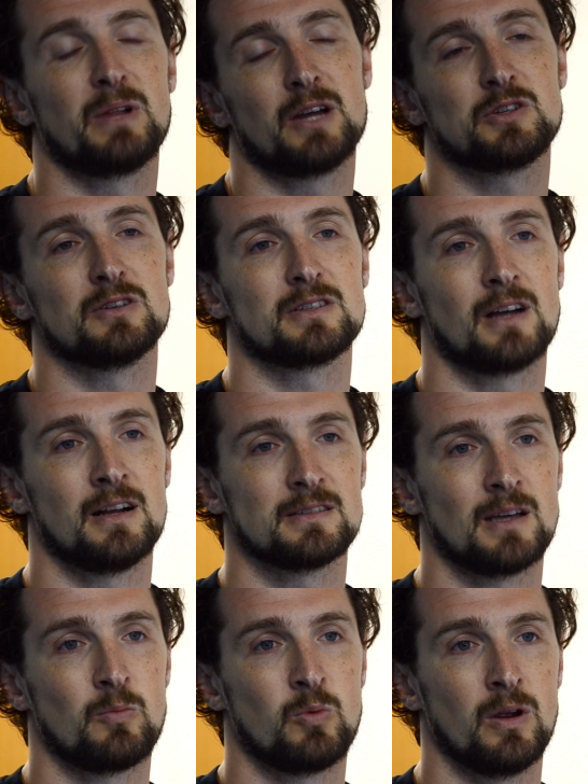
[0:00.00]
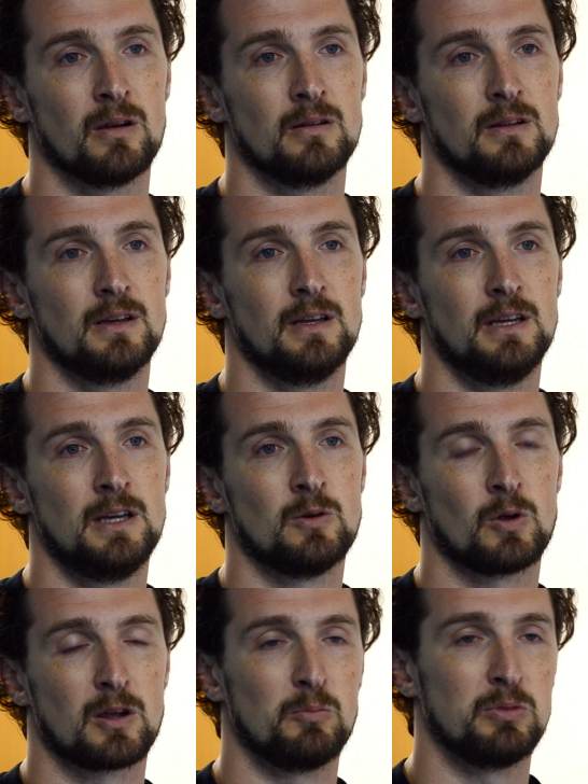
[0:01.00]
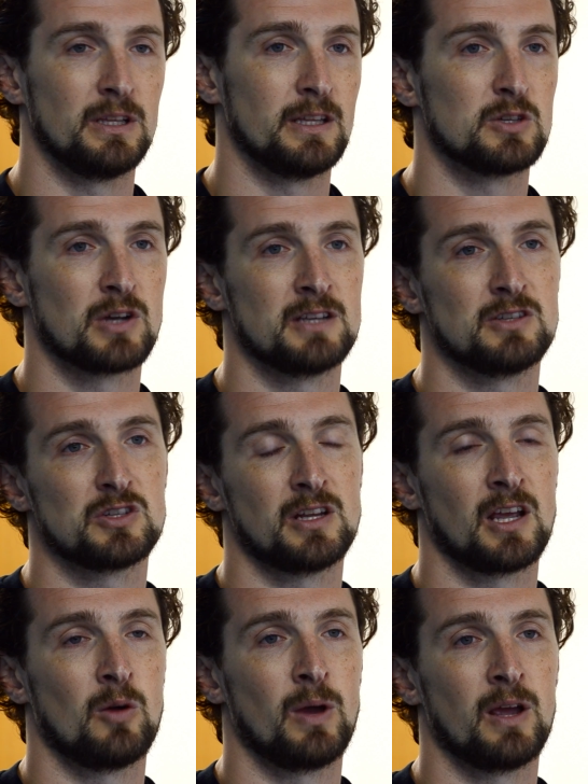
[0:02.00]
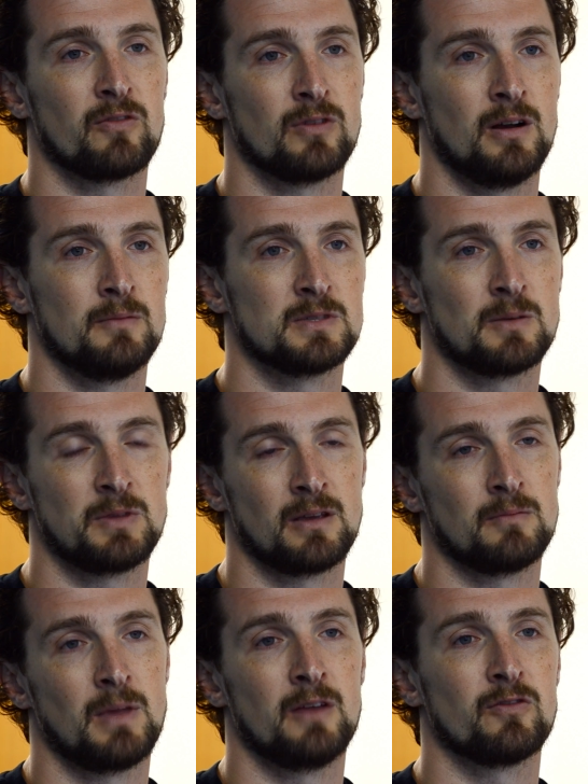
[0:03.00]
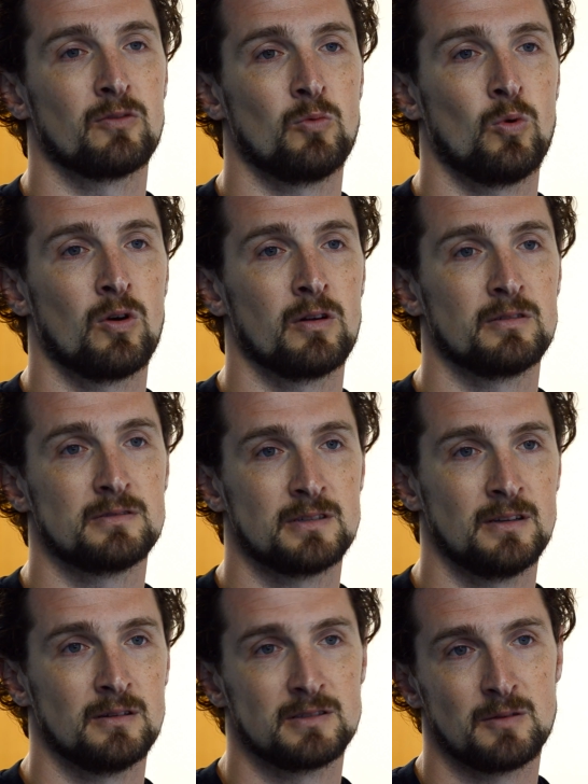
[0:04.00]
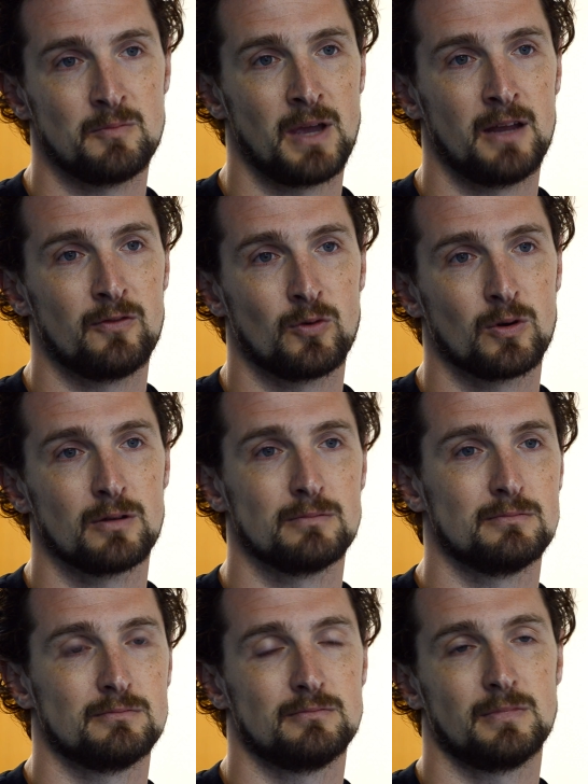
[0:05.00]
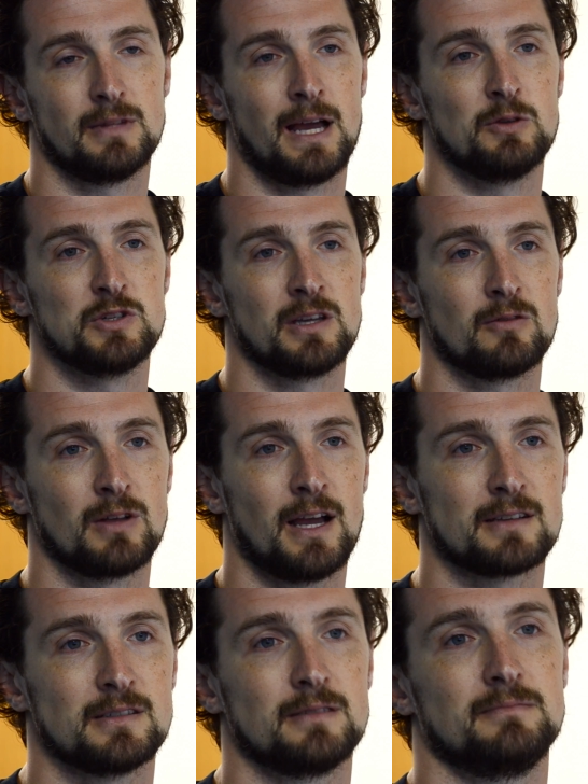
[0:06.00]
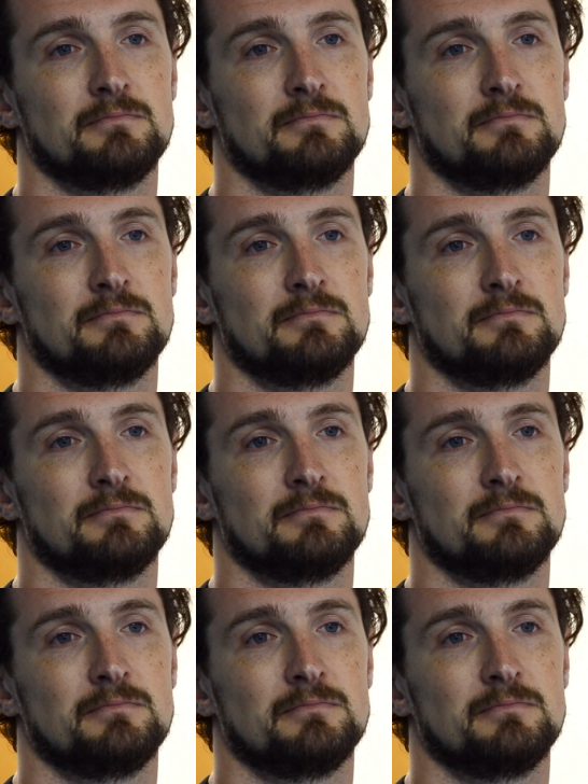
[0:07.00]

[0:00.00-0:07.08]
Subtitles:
plowshares concept, we're completely transitioning away from something made for war to made for lounging and relaxing.